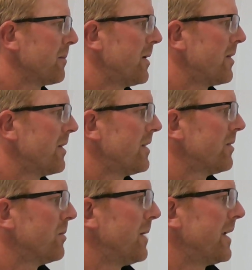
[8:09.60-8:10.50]
period
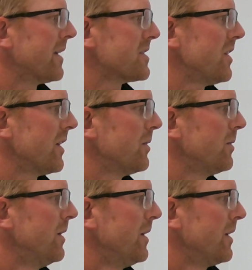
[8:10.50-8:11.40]
or mating
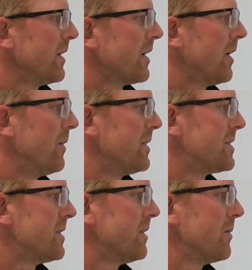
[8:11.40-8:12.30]
cycle go
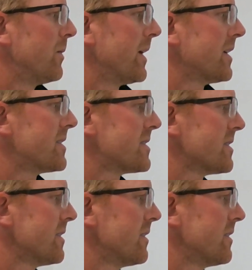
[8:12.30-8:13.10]
into weeks